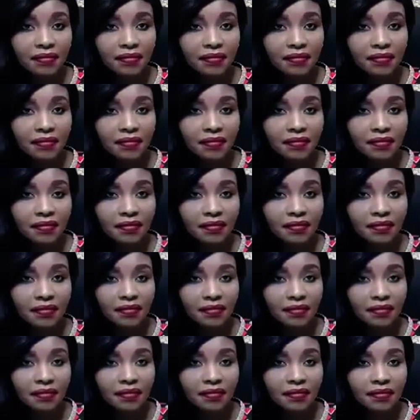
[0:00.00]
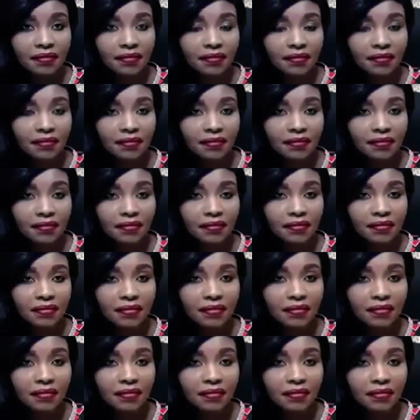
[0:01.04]

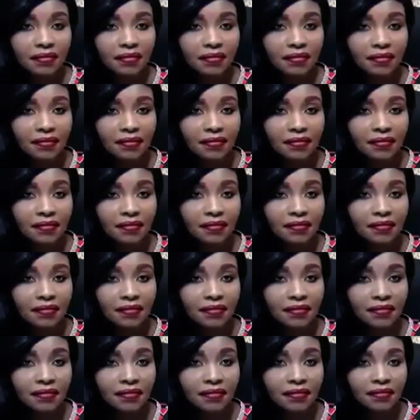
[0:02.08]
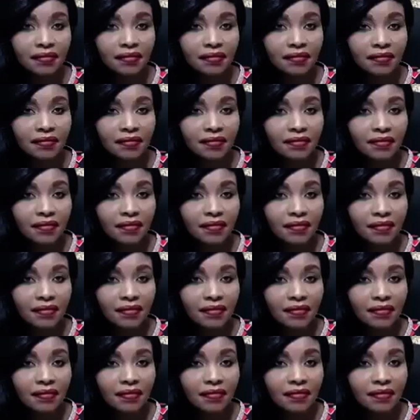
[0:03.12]

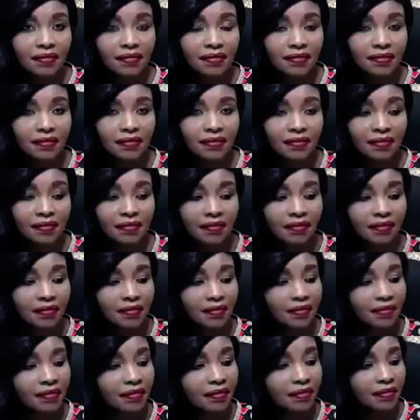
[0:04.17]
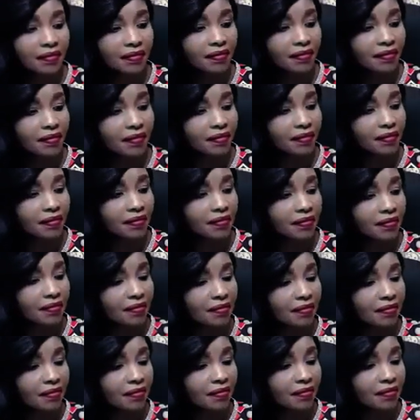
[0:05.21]

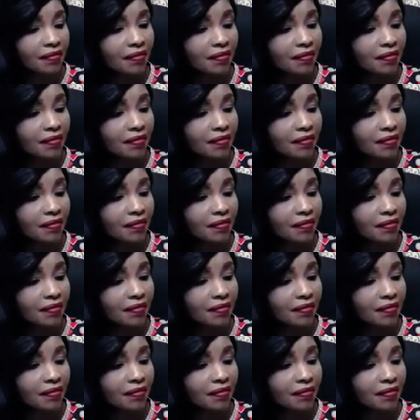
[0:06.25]
This person isn't speaking.